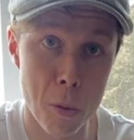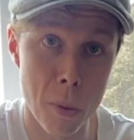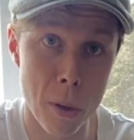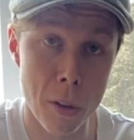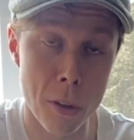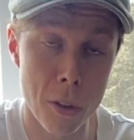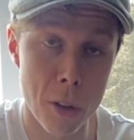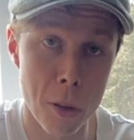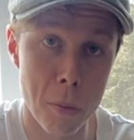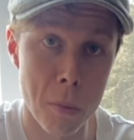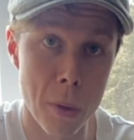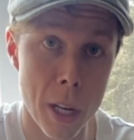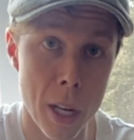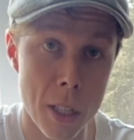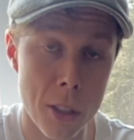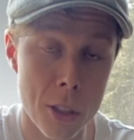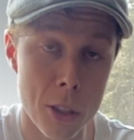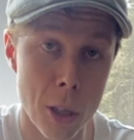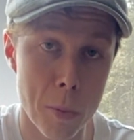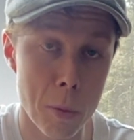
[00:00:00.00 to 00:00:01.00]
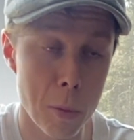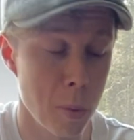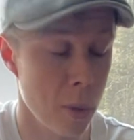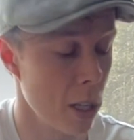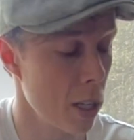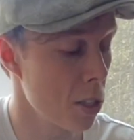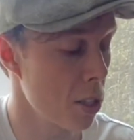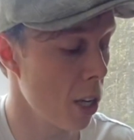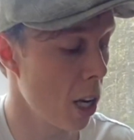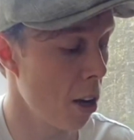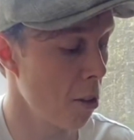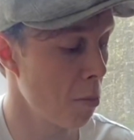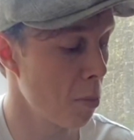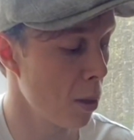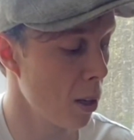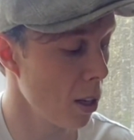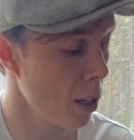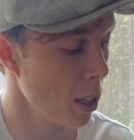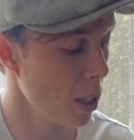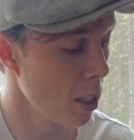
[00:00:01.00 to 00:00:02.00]
my thumb last summer playing
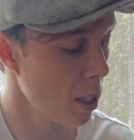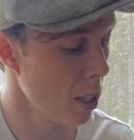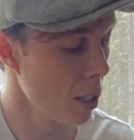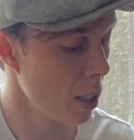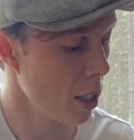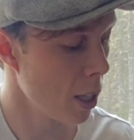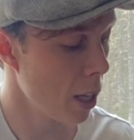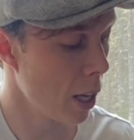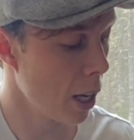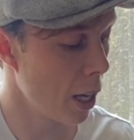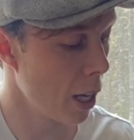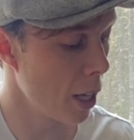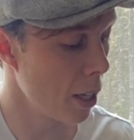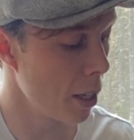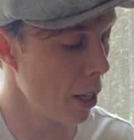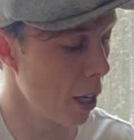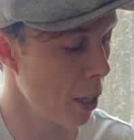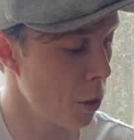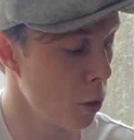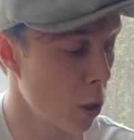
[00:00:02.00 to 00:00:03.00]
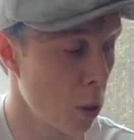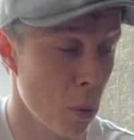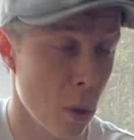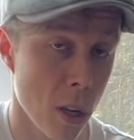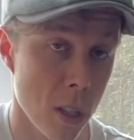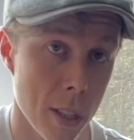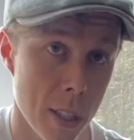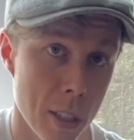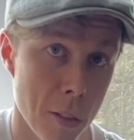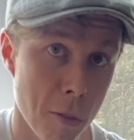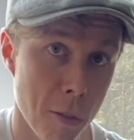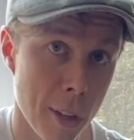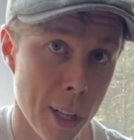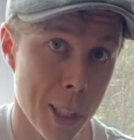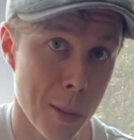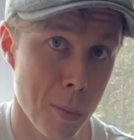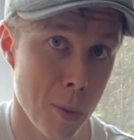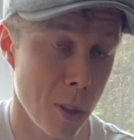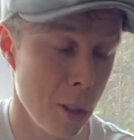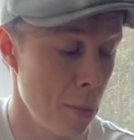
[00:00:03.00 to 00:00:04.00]
softball. And it took a while to get the
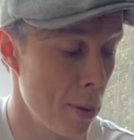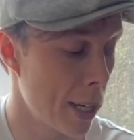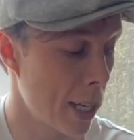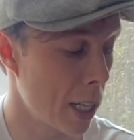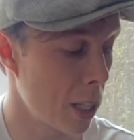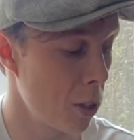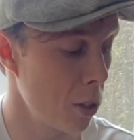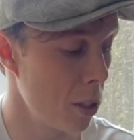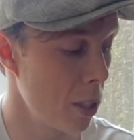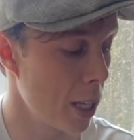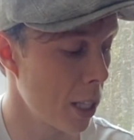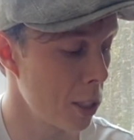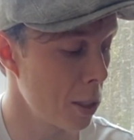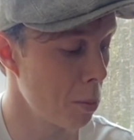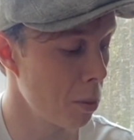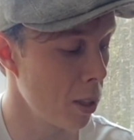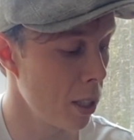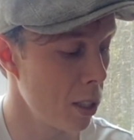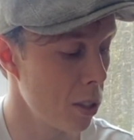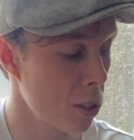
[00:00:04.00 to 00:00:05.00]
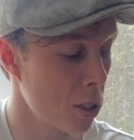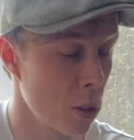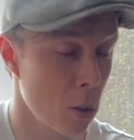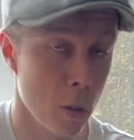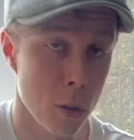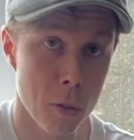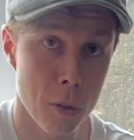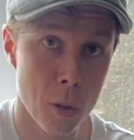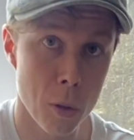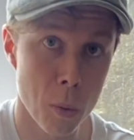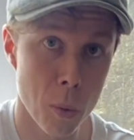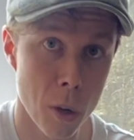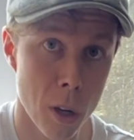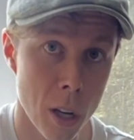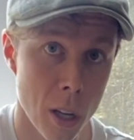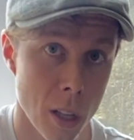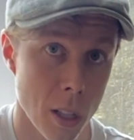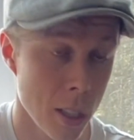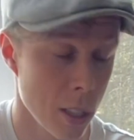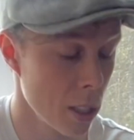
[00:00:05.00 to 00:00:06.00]
flexibility back. I couldn't actually play this chord for a
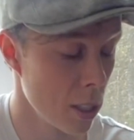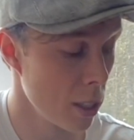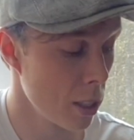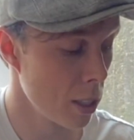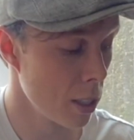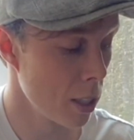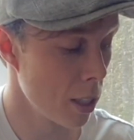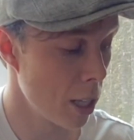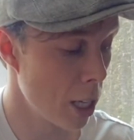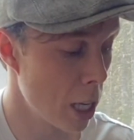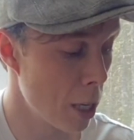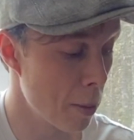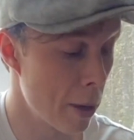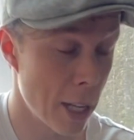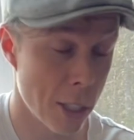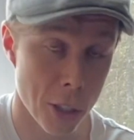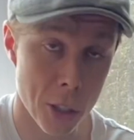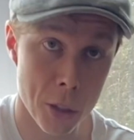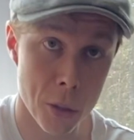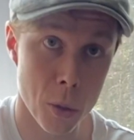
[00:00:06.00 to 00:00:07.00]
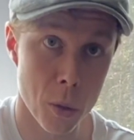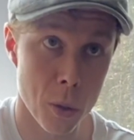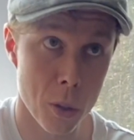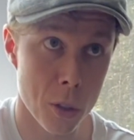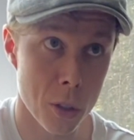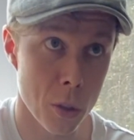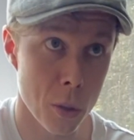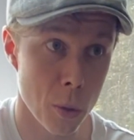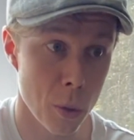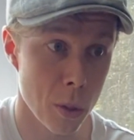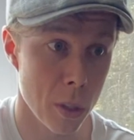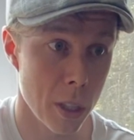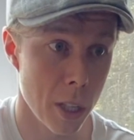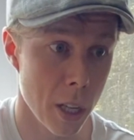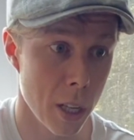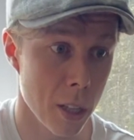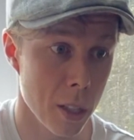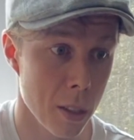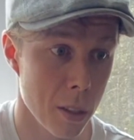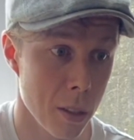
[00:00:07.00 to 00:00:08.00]
while. I actually stole this chord
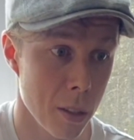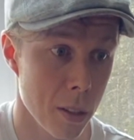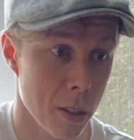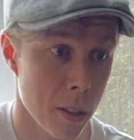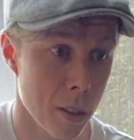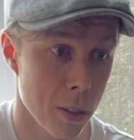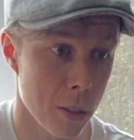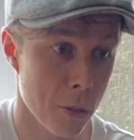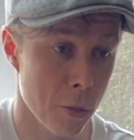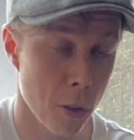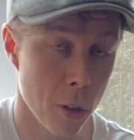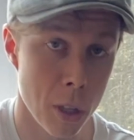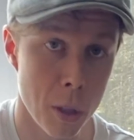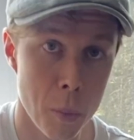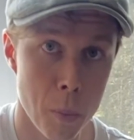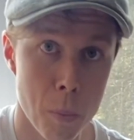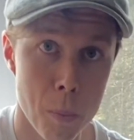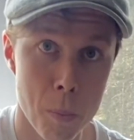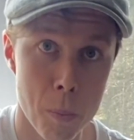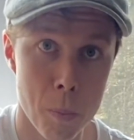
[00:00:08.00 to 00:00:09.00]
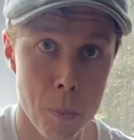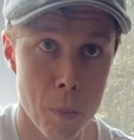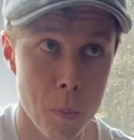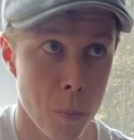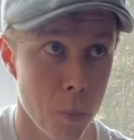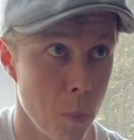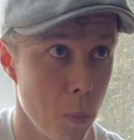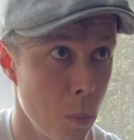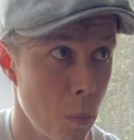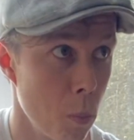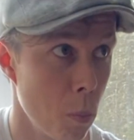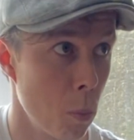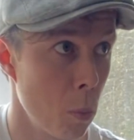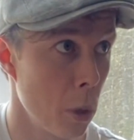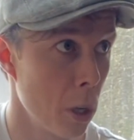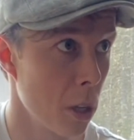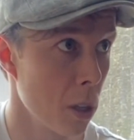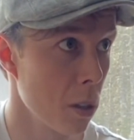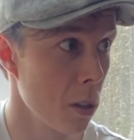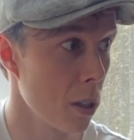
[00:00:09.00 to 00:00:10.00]
again. It's funny
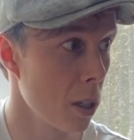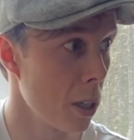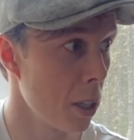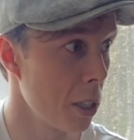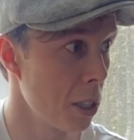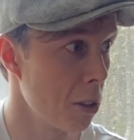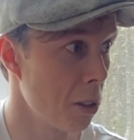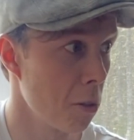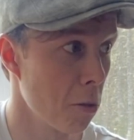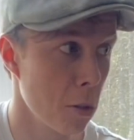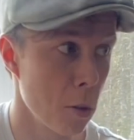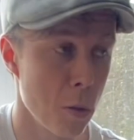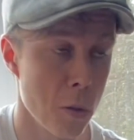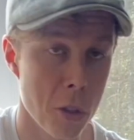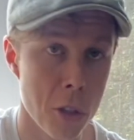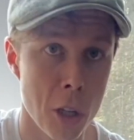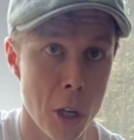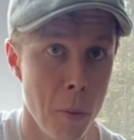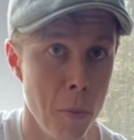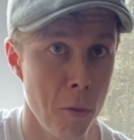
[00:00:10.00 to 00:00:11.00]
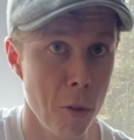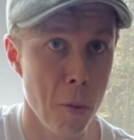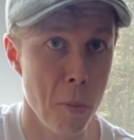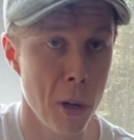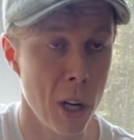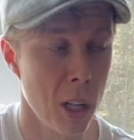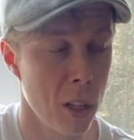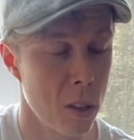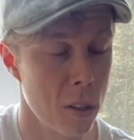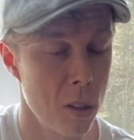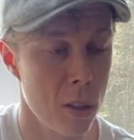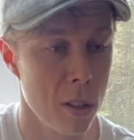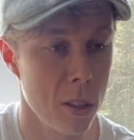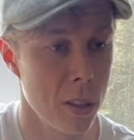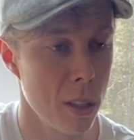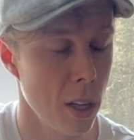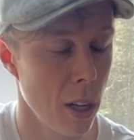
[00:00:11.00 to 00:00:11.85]
where your influences come from, but I learned,